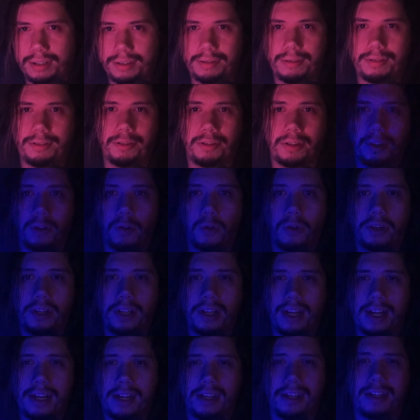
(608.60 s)
You can hold
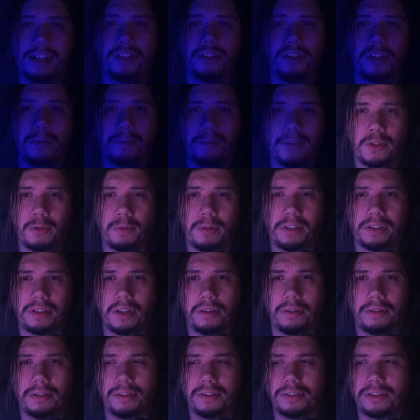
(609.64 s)
it, and it can jump between
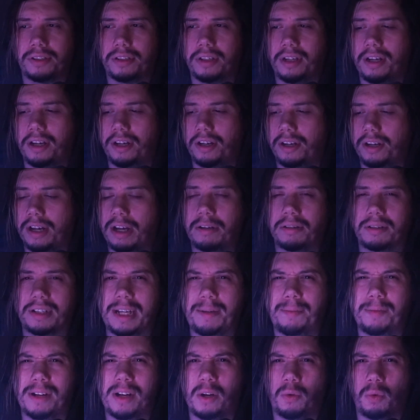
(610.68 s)
colors. I'll
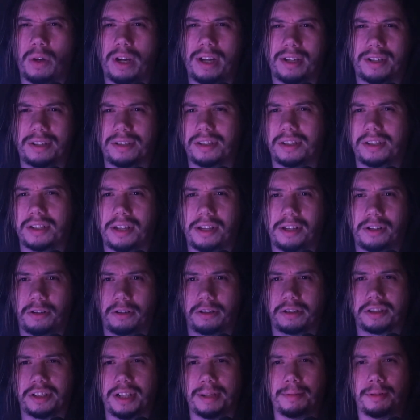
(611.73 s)
keep it on white because it's on the
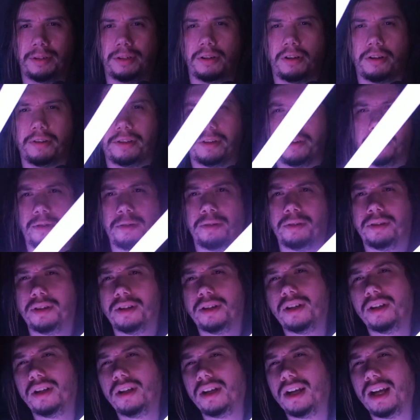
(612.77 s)
Darksaber, although
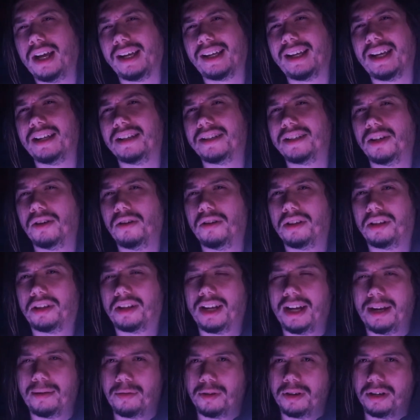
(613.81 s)
I can't tell on the
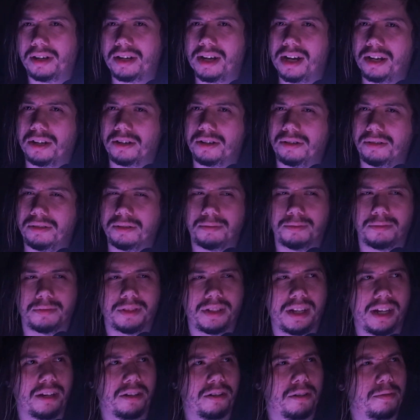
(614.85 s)
camera. It kind
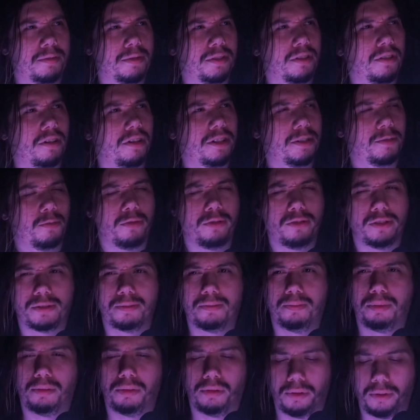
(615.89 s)
of comes across more as
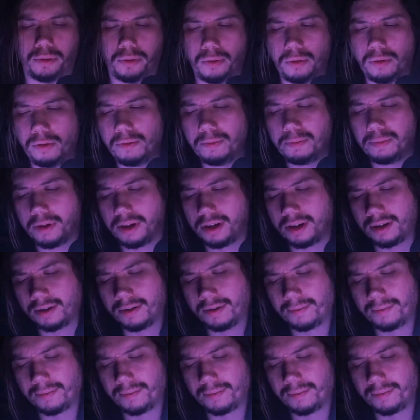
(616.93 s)
blue, but